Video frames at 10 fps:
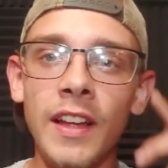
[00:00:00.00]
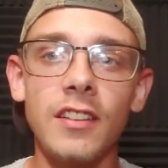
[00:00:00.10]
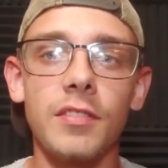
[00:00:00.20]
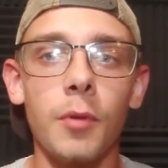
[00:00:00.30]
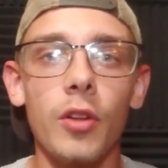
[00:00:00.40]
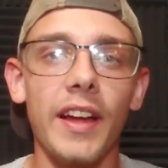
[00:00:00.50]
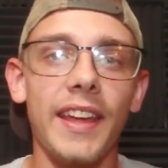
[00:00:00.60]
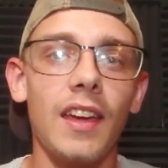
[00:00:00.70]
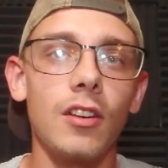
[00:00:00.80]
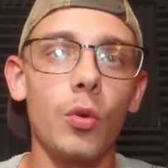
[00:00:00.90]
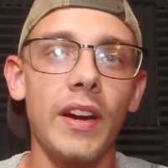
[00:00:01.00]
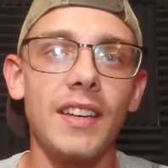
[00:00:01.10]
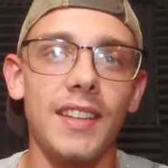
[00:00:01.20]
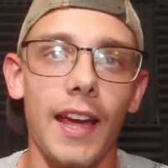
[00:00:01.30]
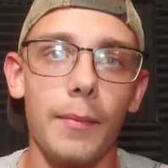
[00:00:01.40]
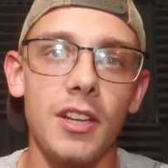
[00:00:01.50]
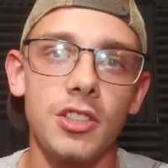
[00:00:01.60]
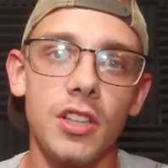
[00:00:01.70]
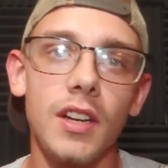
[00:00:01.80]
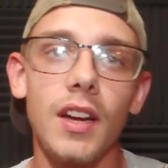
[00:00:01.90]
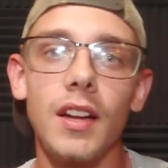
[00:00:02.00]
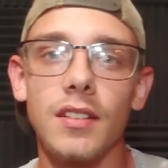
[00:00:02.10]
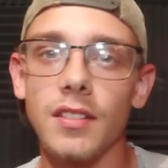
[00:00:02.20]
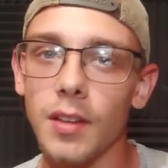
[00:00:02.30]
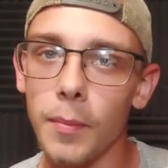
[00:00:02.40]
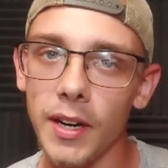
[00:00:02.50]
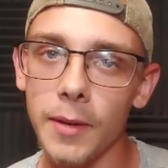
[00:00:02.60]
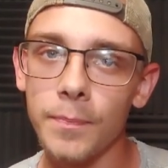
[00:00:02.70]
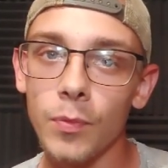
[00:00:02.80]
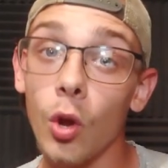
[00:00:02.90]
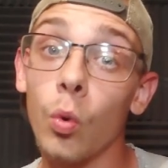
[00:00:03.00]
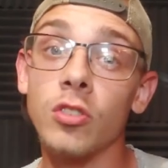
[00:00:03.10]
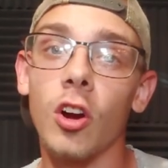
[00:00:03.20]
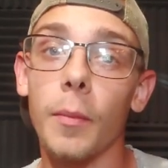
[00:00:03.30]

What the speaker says: that's small that can't do any damage to somebody, we'll talk